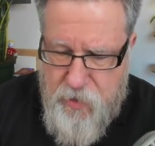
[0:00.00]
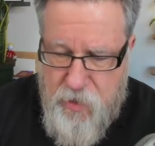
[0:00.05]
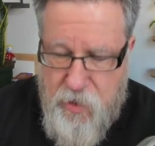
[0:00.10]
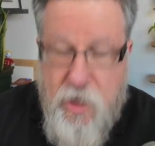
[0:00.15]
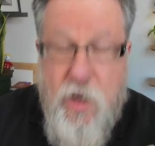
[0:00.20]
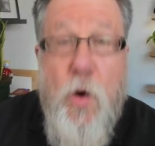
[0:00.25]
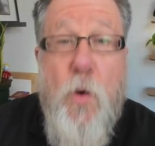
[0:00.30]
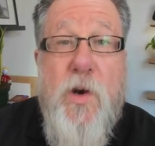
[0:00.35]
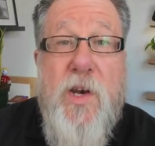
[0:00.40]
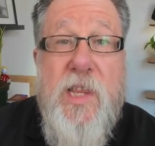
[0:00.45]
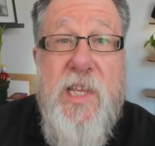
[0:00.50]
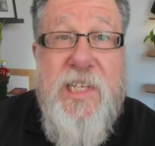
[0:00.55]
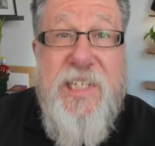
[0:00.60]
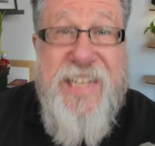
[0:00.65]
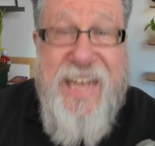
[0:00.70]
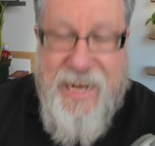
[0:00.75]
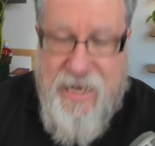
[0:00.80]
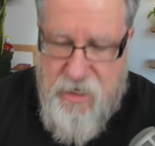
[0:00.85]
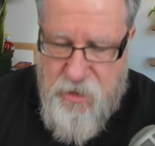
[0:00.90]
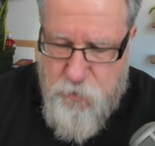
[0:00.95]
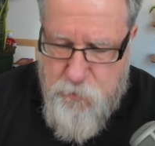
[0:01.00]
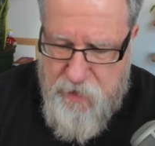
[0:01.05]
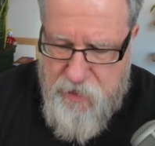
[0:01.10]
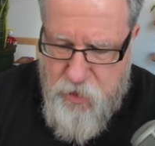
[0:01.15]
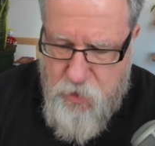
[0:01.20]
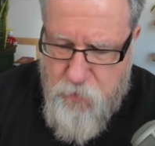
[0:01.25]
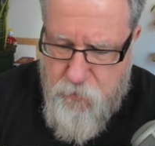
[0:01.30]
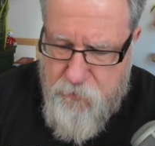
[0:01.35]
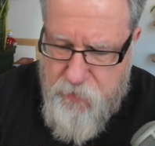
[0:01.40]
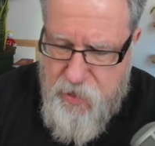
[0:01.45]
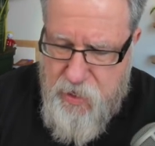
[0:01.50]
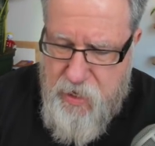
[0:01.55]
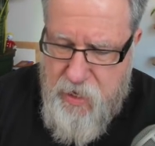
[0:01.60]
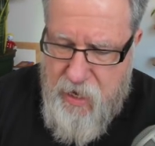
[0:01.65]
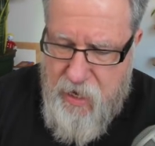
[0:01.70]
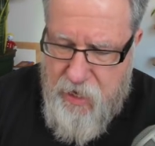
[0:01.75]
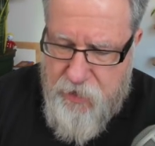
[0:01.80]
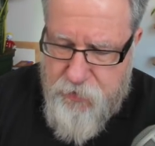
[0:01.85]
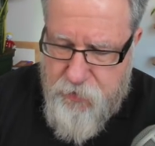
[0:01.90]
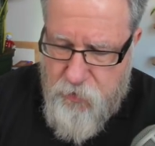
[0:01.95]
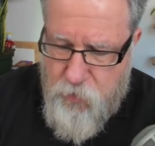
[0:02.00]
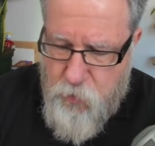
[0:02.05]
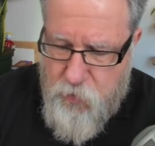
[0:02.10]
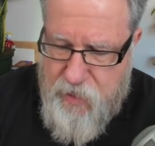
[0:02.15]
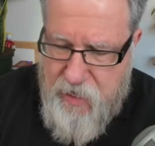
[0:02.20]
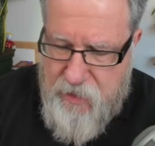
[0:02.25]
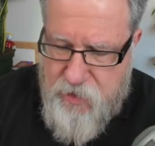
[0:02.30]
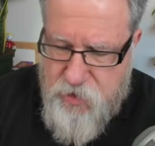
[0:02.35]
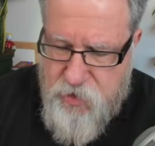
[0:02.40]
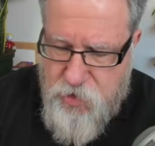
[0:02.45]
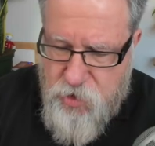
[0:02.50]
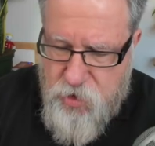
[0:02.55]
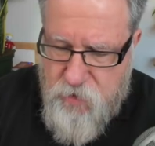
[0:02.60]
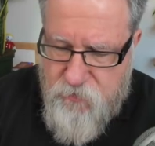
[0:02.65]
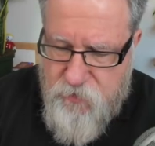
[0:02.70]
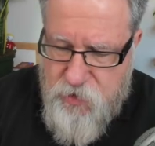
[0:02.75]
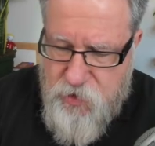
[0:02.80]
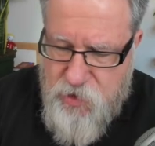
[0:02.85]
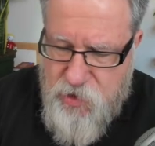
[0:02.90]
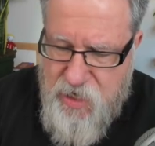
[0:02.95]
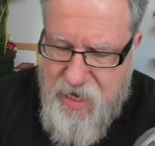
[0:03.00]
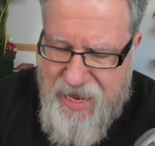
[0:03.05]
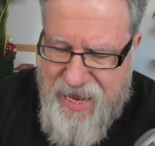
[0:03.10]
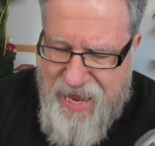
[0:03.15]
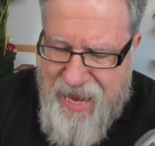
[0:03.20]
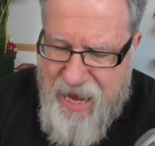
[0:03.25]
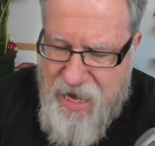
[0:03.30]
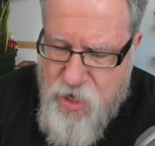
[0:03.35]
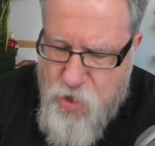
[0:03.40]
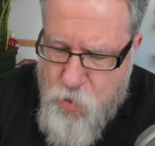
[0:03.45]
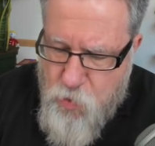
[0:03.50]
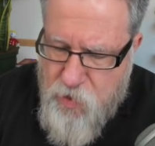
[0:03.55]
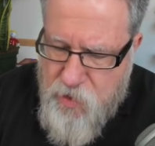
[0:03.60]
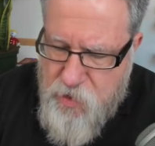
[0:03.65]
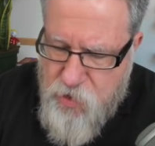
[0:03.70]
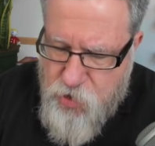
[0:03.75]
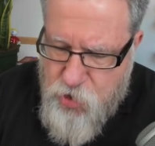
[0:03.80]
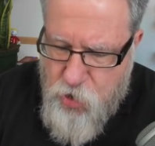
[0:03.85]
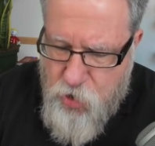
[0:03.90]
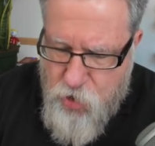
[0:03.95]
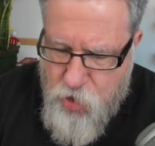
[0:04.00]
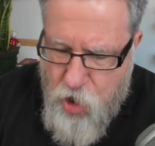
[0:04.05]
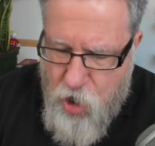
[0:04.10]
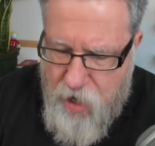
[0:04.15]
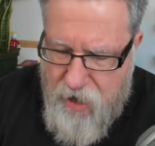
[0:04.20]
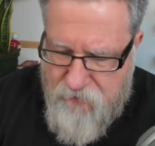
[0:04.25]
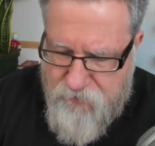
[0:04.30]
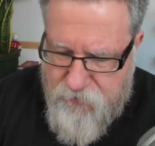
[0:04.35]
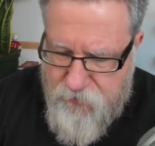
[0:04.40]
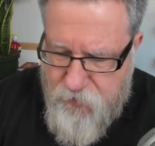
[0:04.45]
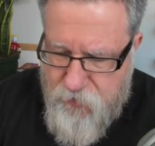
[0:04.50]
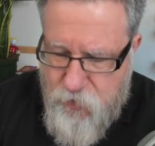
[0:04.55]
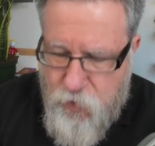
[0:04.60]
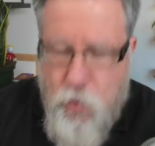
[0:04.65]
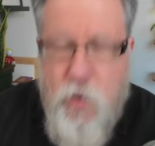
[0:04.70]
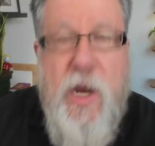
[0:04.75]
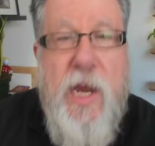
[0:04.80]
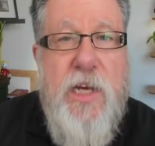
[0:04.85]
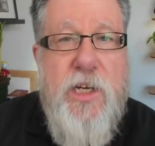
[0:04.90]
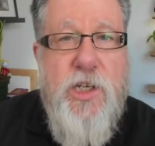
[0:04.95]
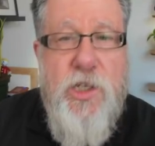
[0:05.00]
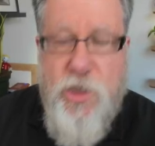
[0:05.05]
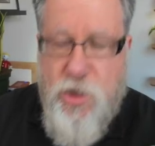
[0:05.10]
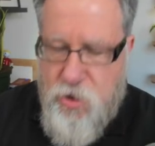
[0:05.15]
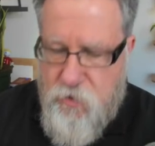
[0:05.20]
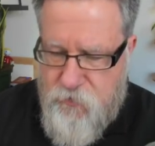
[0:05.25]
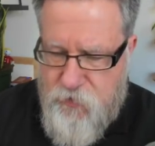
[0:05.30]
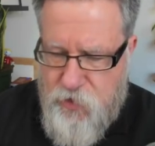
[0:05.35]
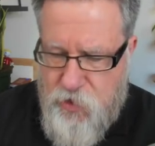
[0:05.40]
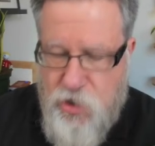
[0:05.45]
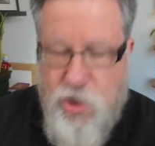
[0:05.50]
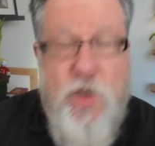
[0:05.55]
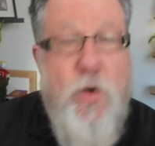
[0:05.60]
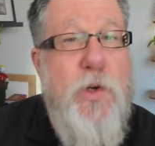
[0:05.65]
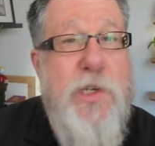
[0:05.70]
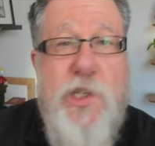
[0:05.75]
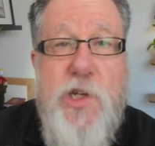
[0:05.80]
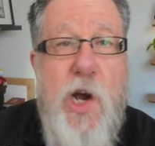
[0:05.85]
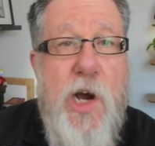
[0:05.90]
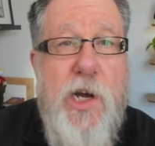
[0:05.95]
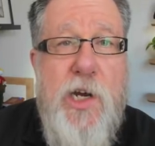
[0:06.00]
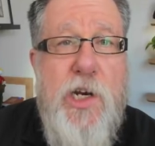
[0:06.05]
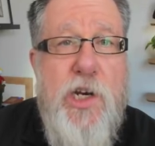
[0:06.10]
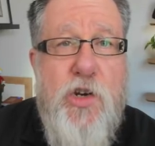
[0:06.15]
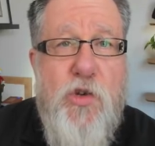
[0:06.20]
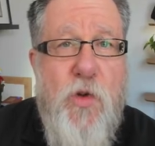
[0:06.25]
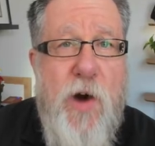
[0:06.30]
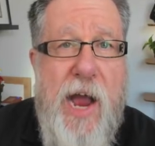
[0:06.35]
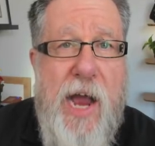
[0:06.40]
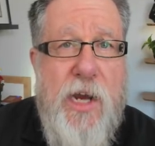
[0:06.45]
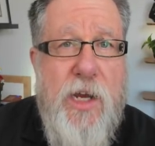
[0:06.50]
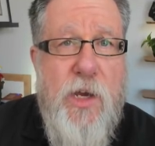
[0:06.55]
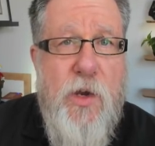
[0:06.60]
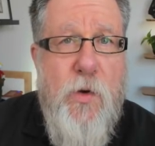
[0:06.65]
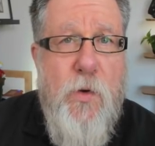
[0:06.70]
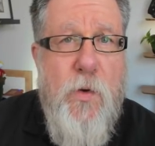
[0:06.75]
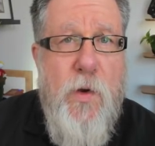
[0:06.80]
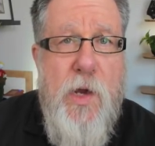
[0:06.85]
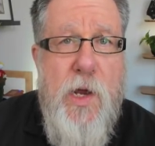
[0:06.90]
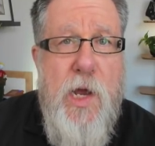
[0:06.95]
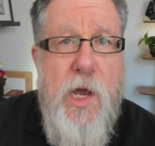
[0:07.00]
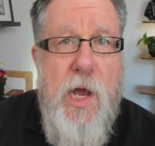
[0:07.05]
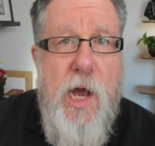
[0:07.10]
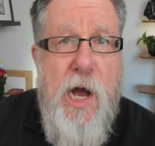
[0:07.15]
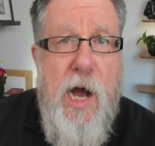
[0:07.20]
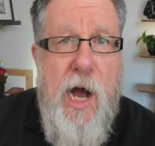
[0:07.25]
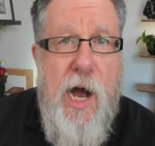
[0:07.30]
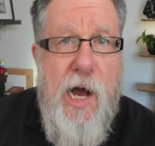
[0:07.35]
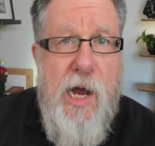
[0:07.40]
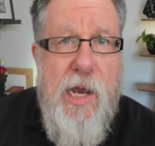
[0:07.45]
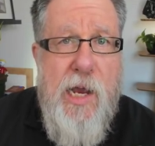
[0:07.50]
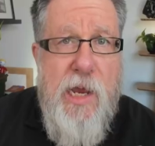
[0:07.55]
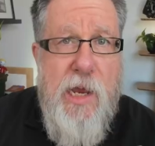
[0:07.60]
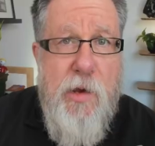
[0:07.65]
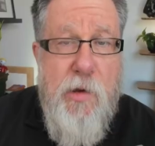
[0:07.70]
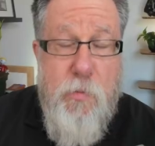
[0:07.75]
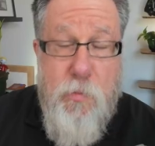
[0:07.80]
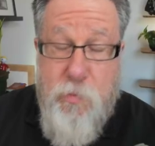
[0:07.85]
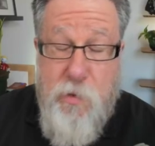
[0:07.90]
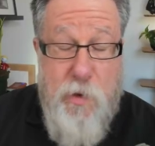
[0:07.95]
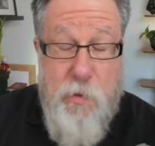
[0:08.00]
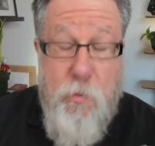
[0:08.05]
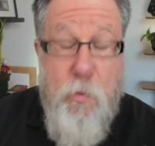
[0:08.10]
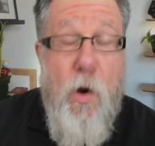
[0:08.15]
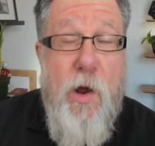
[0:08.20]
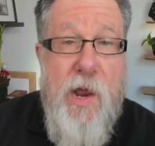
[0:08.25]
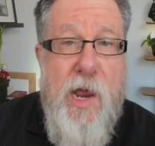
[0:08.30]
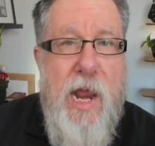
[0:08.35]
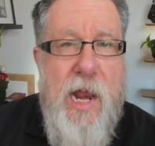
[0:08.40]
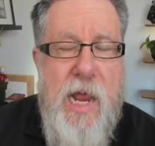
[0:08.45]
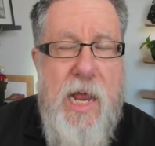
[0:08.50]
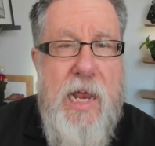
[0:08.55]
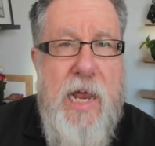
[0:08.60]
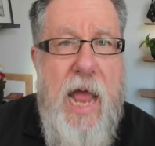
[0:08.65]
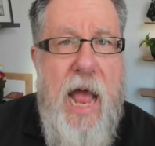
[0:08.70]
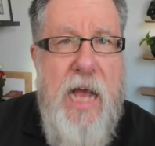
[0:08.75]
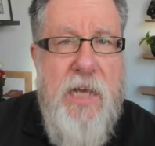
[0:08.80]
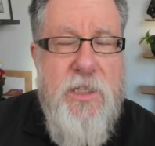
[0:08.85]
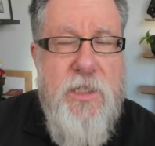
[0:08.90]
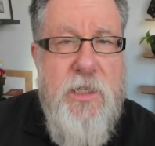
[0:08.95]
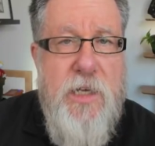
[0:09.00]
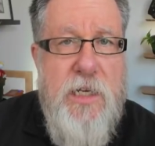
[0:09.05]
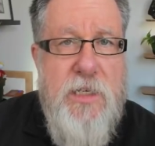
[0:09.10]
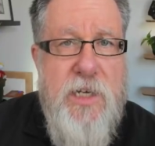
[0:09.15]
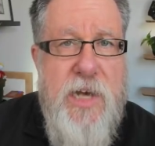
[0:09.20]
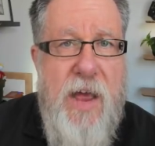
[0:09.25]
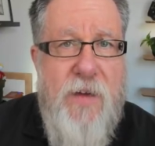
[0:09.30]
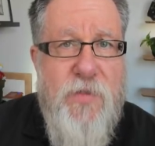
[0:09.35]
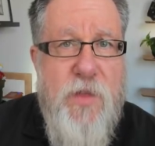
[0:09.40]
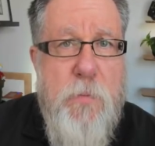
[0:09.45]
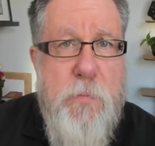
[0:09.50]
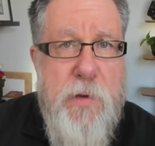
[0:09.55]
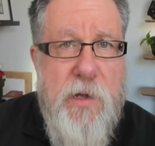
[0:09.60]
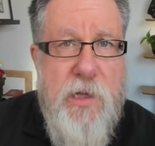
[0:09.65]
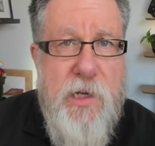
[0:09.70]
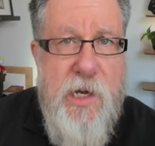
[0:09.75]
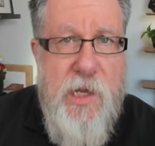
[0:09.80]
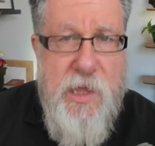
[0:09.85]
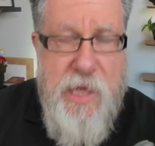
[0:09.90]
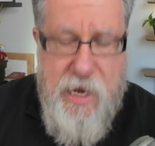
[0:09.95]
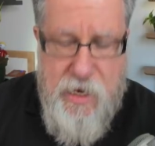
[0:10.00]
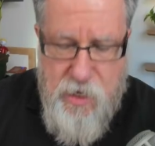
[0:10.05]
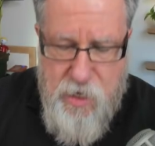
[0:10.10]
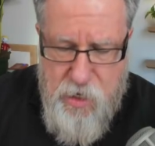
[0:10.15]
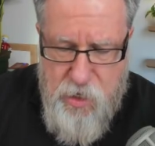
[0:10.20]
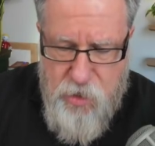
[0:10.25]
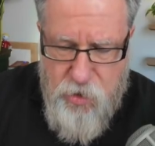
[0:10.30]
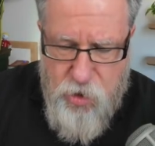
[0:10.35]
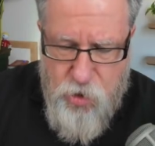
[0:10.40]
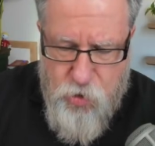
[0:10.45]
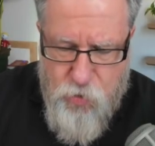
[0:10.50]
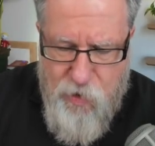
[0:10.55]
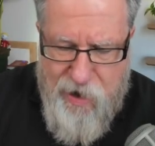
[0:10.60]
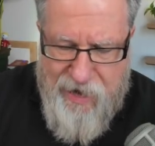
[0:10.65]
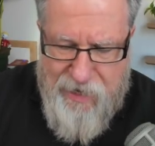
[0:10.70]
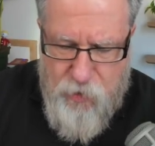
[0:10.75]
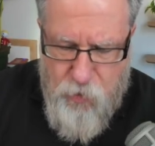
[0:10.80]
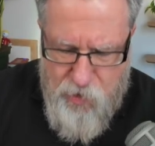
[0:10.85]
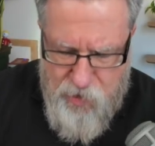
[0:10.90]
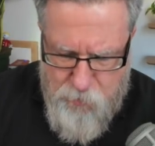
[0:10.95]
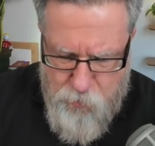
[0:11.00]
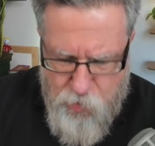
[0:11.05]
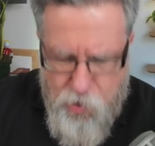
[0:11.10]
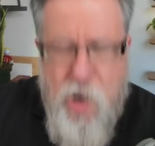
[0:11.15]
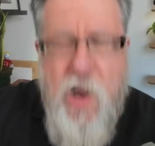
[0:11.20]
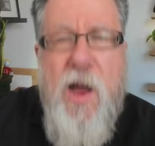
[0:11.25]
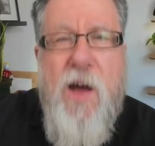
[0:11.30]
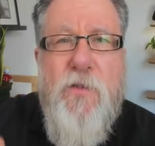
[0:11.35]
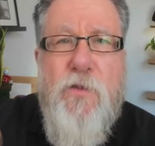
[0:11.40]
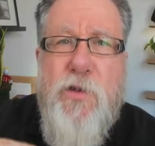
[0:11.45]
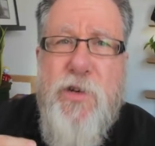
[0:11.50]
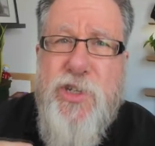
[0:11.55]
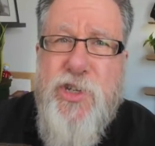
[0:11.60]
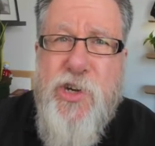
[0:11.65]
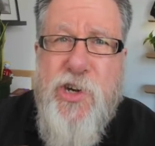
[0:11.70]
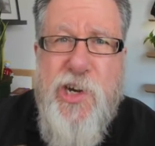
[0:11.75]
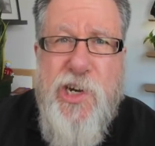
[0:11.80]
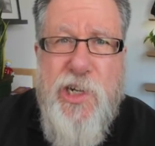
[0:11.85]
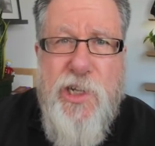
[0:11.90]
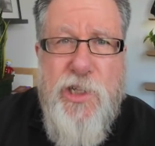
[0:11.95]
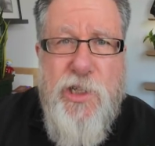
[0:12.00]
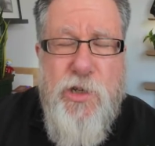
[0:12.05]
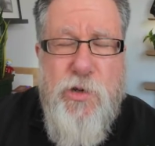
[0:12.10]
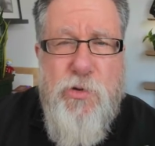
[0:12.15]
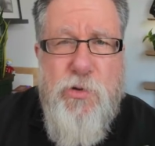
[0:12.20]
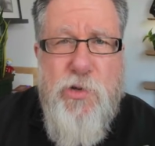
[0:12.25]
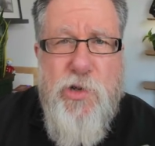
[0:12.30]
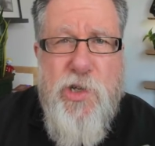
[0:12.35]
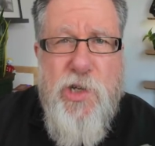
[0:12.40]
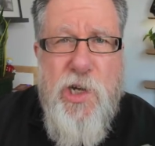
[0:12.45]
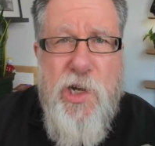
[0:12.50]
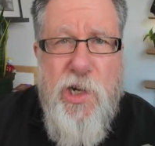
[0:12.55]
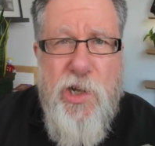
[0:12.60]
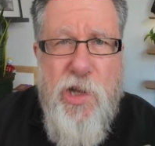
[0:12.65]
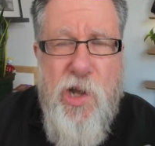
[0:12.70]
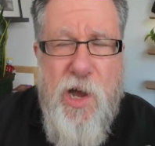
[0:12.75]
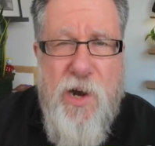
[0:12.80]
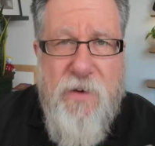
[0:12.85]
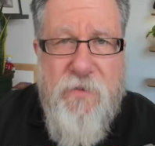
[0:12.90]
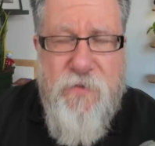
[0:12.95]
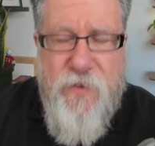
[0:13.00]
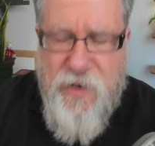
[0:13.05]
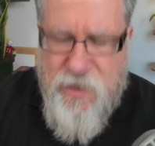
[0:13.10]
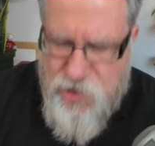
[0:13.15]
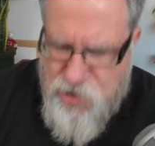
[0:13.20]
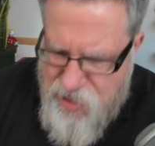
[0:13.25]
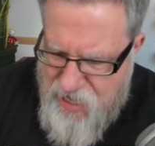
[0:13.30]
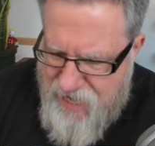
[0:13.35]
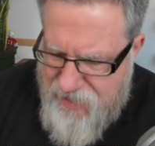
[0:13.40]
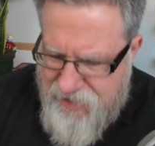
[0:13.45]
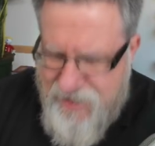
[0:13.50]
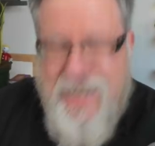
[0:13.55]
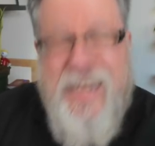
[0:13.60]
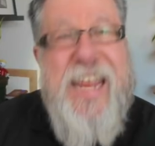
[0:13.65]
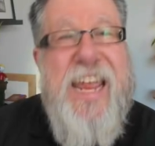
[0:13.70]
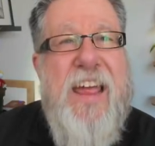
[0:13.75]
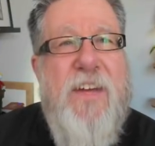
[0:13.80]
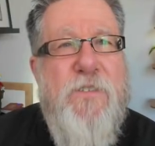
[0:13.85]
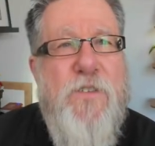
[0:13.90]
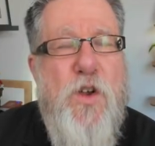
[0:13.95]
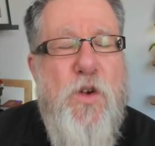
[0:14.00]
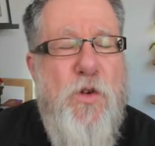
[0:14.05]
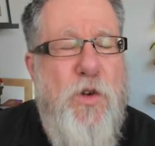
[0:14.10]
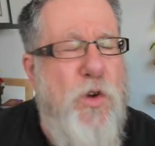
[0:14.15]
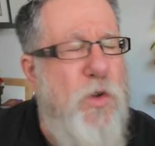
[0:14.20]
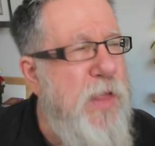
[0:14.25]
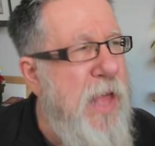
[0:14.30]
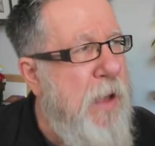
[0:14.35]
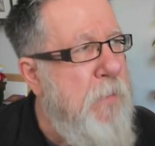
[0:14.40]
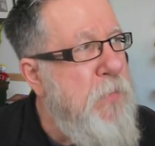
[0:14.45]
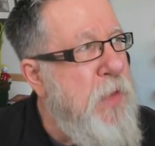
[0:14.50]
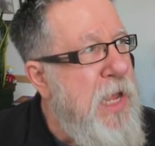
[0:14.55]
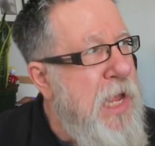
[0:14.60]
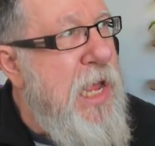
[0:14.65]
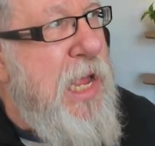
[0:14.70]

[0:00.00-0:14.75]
you go into the settings menu, under location services, and you can turn off location services, so it's not going to track you. Uh, it, it, has doesn't have the ability then to track you anymore. Of course, you're going to lose a lot of functionality if you do that.